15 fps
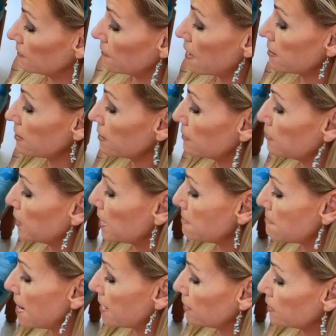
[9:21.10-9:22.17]
rather than being
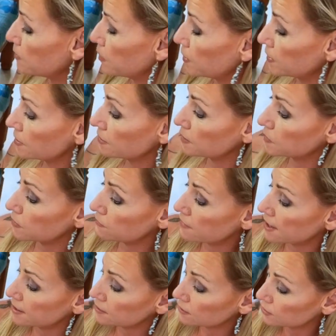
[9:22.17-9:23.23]
mad at the person that's been
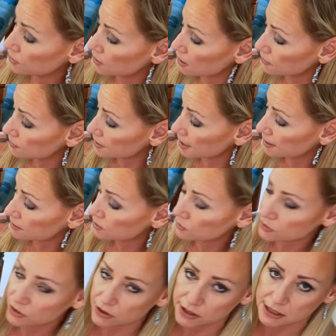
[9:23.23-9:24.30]
riding on your coattails, you
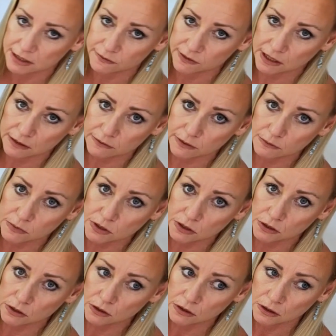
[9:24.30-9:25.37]
also need to forgive them
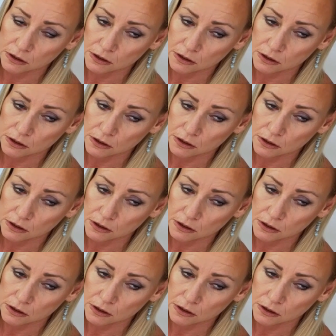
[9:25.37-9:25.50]
too.